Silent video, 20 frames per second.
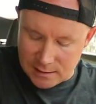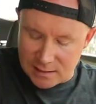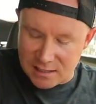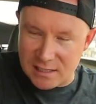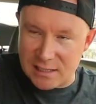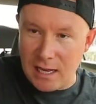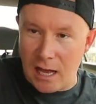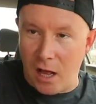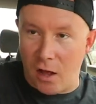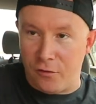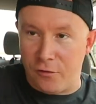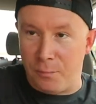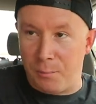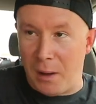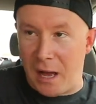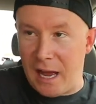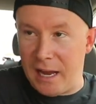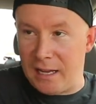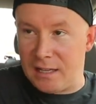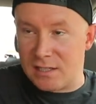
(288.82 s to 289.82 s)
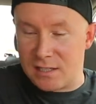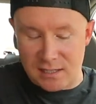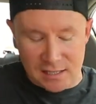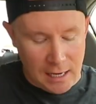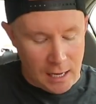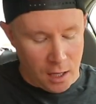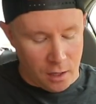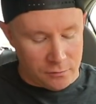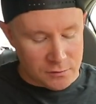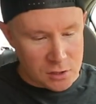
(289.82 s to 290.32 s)
itself, by
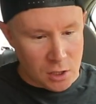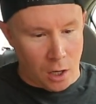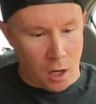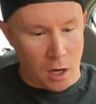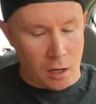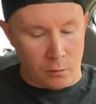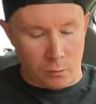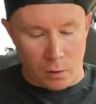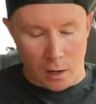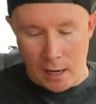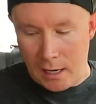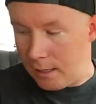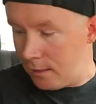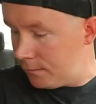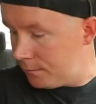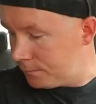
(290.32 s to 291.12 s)
itself, talk right.